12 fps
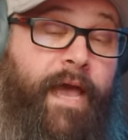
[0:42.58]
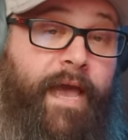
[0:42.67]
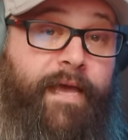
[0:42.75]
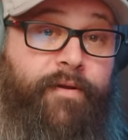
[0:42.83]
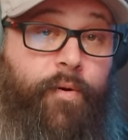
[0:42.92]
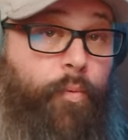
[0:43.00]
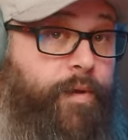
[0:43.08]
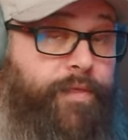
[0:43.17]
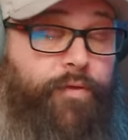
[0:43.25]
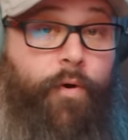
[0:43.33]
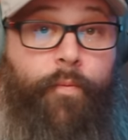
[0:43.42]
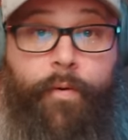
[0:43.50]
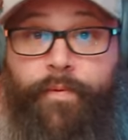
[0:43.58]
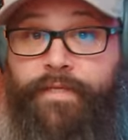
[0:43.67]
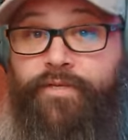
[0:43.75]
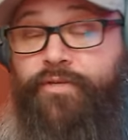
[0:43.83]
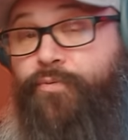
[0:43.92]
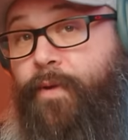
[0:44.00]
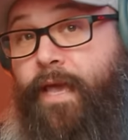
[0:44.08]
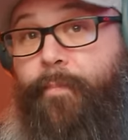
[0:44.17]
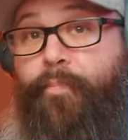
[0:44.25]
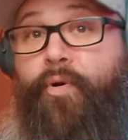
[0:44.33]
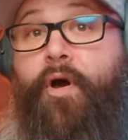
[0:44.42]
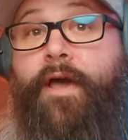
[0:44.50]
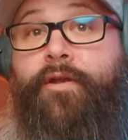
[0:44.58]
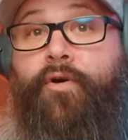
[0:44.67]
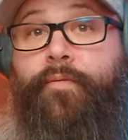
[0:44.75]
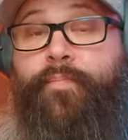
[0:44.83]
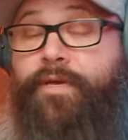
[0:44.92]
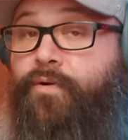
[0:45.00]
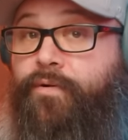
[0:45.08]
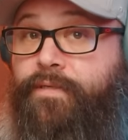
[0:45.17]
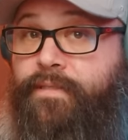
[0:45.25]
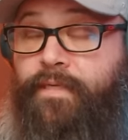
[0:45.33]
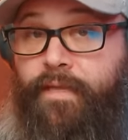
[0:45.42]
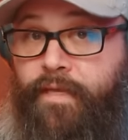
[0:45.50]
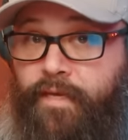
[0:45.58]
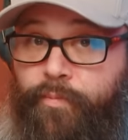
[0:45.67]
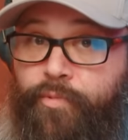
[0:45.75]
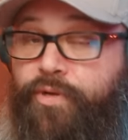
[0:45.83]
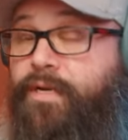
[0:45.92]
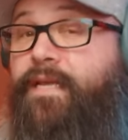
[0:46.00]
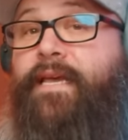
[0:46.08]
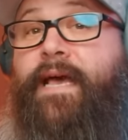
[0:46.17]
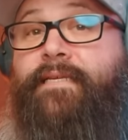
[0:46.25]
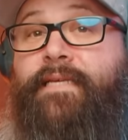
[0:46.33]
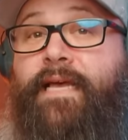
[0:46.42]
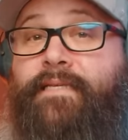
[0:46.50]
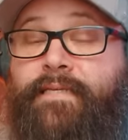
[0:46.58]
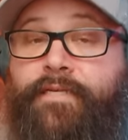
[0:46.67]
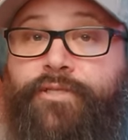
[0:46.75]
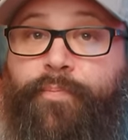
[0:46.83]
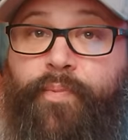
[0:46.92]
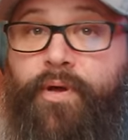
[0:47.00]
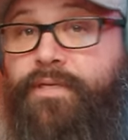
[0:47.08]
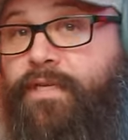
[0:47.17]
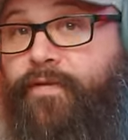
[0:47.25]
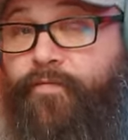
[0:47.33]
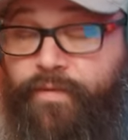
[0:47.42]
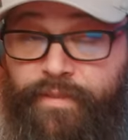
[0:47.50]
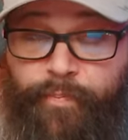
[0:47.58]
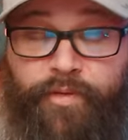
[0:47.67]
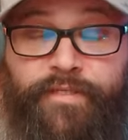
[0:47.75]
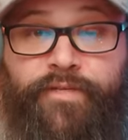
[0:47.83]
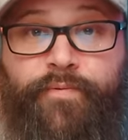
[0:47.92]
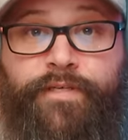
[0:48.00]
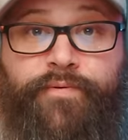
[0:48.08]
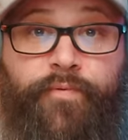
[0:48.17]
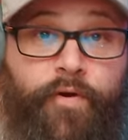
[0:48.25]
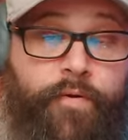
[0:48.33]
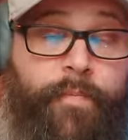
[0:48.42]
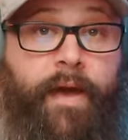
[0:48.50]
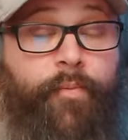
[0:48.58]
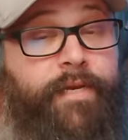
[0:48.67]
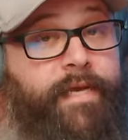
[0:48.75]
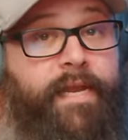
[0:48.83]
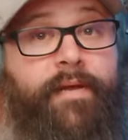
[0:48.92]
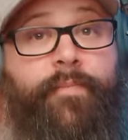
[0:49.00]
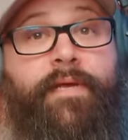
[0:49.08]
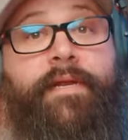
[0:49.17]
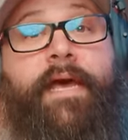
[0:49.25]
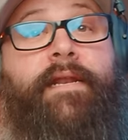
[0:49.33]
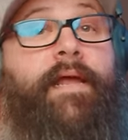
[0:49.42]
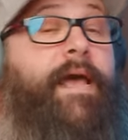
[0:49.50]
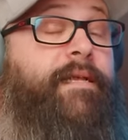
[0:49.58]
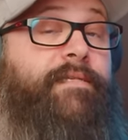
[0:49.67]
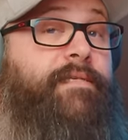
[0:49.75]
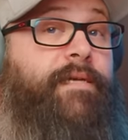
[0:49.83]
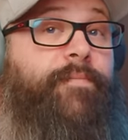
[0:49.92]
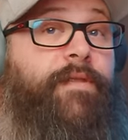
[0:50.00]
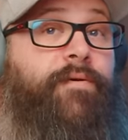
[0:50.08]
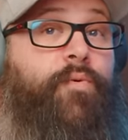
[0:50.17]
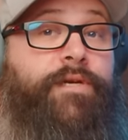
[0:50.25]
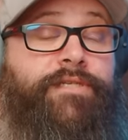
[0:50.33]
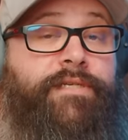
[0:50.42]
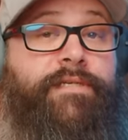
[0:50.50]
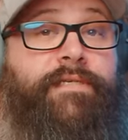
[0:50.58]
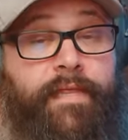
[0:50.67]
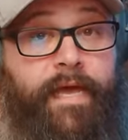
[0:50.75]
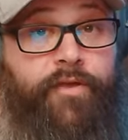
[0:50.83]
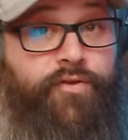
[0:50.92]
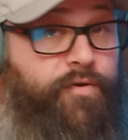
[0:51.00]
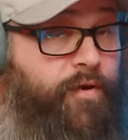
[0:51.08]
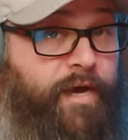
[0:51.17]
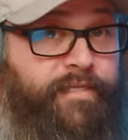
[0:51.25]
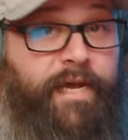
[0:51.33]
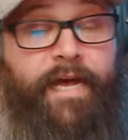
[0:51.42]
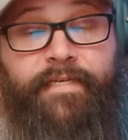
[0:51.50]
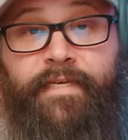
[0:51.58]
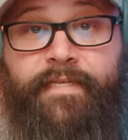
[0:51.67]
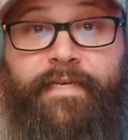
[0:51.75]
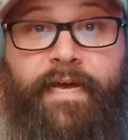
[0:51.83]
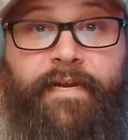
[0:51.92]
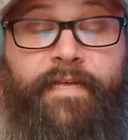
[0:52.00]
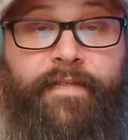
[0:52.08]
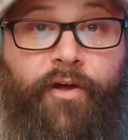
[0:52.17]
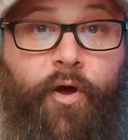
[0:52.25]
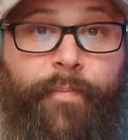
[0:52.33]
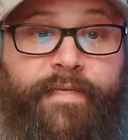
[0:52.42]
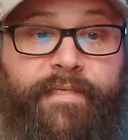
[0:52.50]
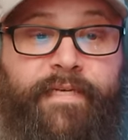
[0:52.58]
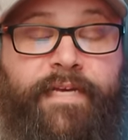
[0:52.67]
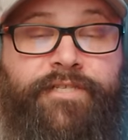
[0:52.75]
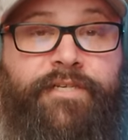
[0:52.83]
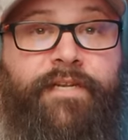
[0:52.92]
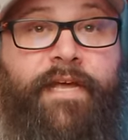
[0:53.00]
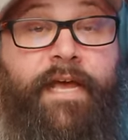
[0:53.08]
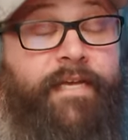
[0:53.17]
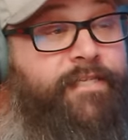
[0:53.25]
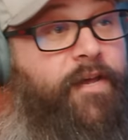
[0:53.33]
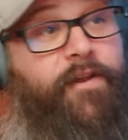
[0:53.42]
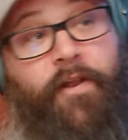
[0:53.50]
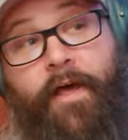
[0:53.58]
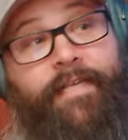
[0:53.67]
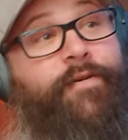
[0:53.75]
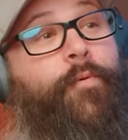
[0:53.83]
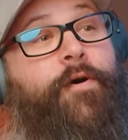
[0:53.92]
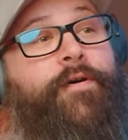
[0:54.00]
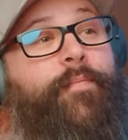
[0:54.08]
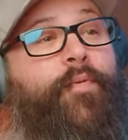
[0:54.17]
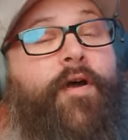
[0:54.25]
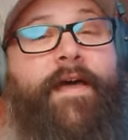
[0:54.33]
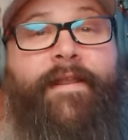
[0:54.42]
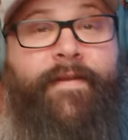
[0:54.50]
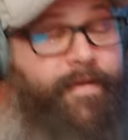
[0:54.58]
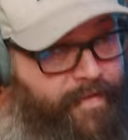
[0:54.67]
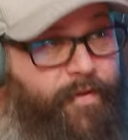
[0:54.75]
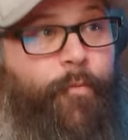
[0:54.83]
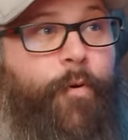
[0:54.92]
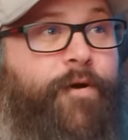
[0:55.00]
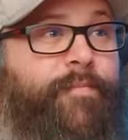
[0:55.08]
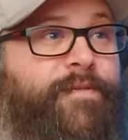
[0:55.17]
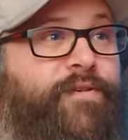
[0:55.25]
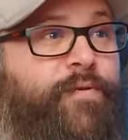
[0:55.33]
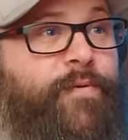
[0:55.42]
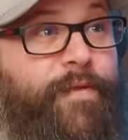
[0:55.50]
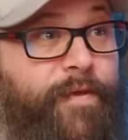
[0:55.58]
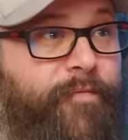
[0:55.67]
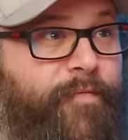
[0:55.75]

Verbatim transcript: and we thought what we do is we get Brian on because the community has had such a positive response to his room, and we'd get him in and answer some of the questions that you guys are asking down in the comments section. So I'd like to welcome Look and Brian, welcome to the